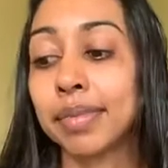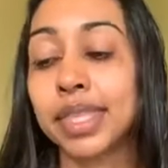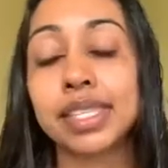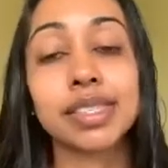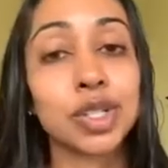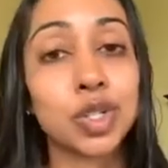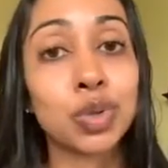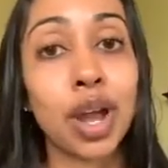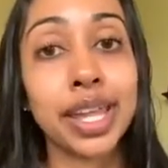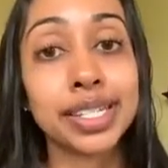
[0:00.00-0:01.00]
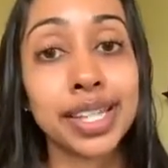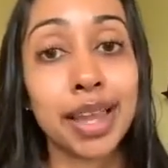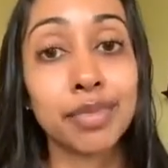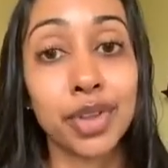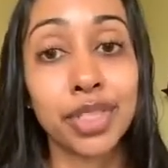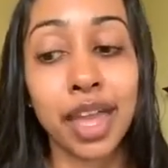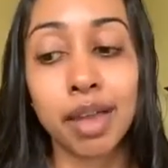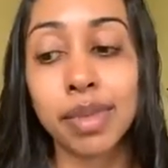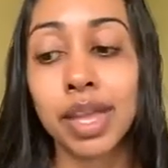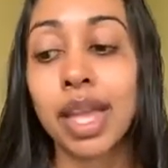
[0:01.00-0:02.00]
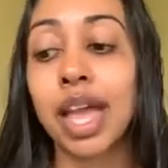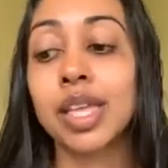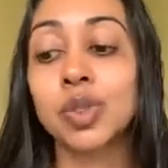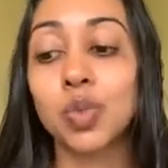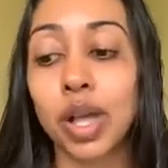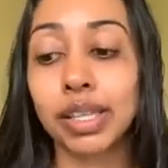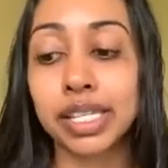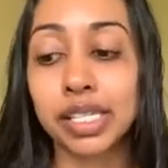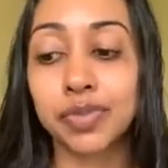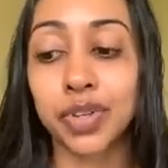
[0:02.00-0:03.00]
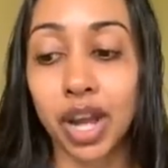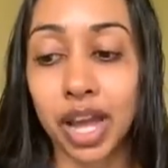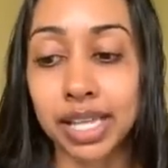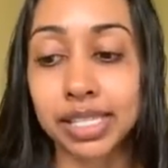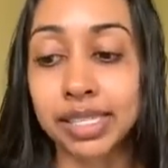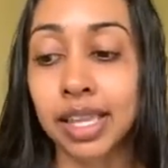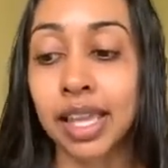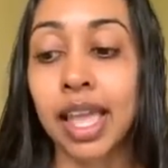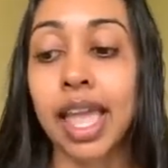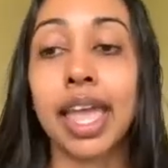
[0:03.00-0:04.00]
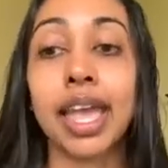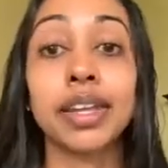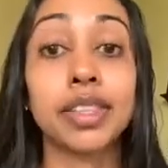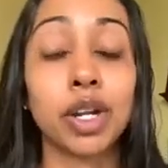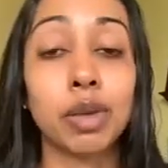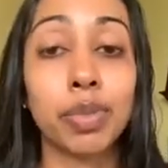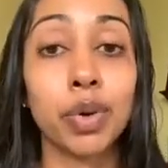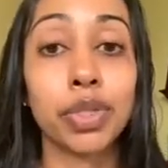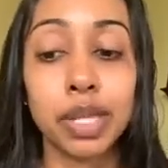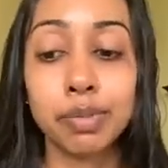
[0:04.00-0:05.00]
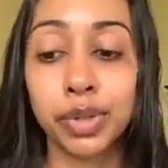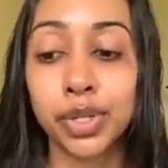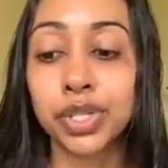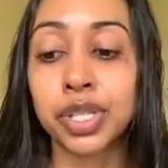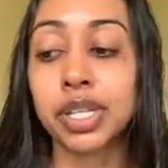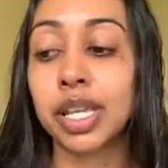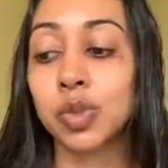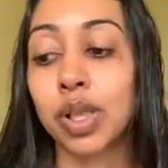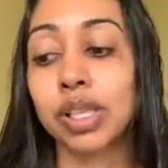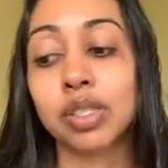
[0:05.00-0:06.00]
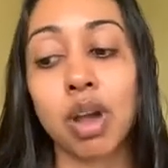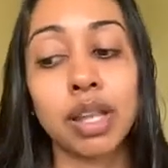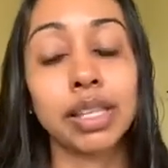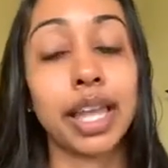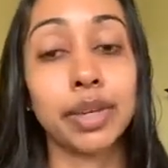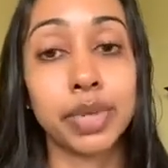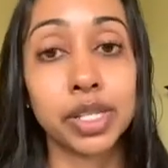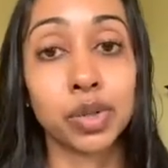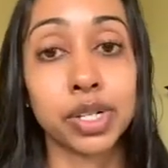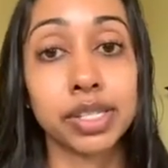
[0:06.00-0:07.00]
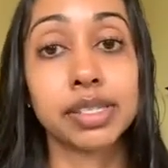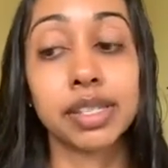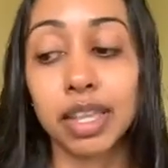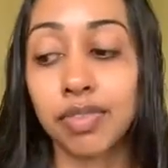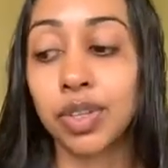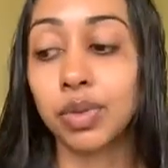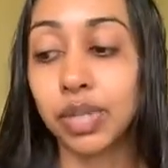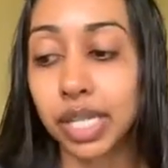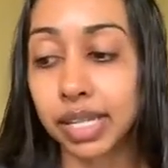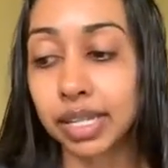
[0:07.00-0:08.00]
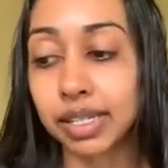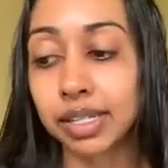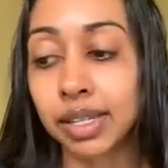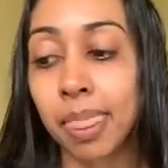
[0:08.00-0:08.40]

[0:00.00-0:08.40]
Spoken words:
This is a trying time for them as well as it is for us. And there are both in-person as well as online resources if you need it.